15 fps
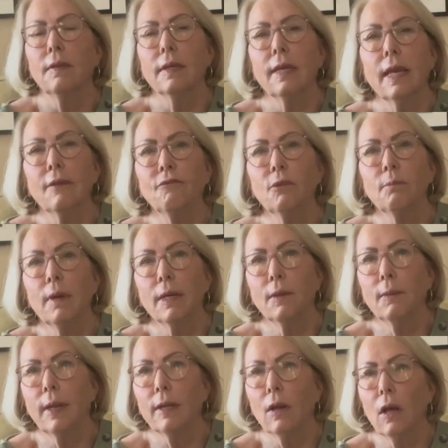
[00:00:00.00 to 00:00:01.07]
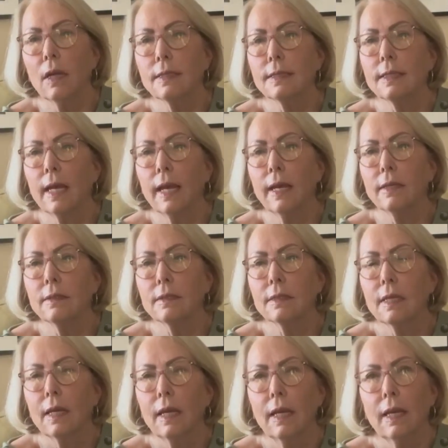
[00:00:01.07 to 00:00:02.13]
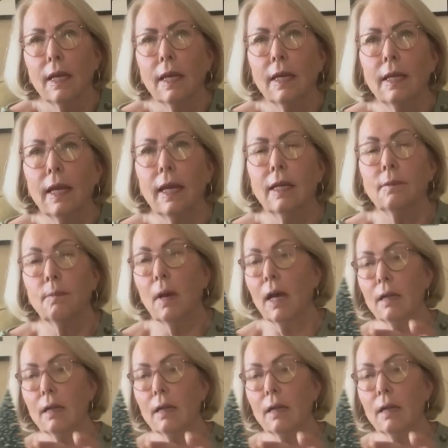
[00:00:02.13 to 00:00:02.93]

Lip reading: came from my great aunt's house. And I had a bottle